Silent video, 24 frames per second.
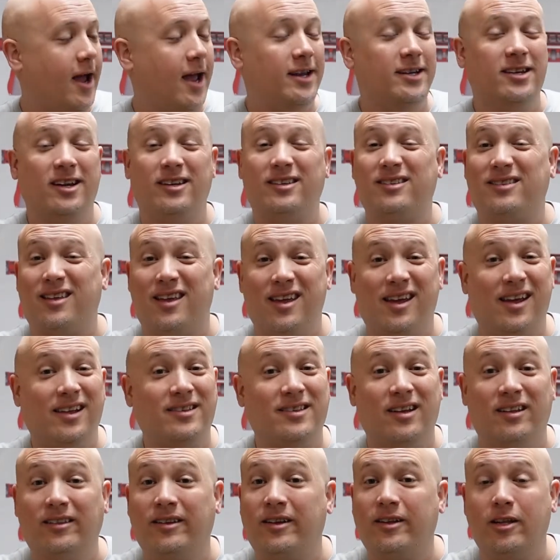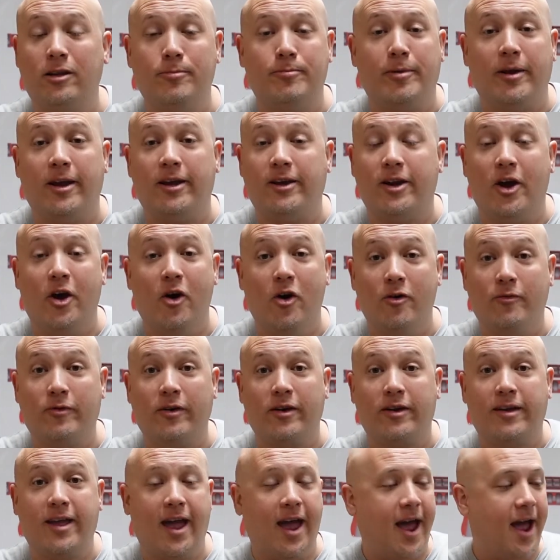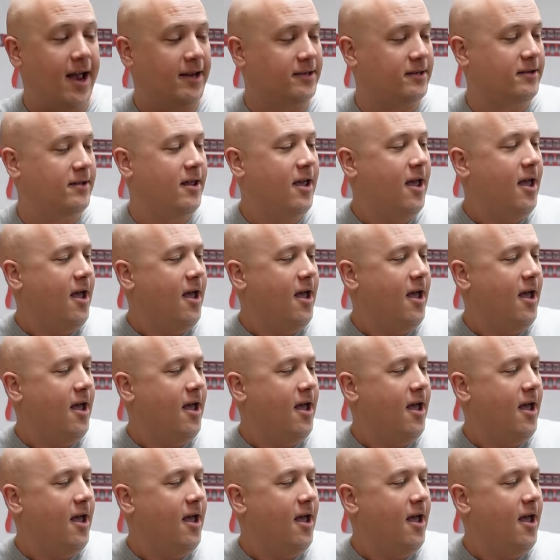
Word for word: I just think it's a little bit overgassed.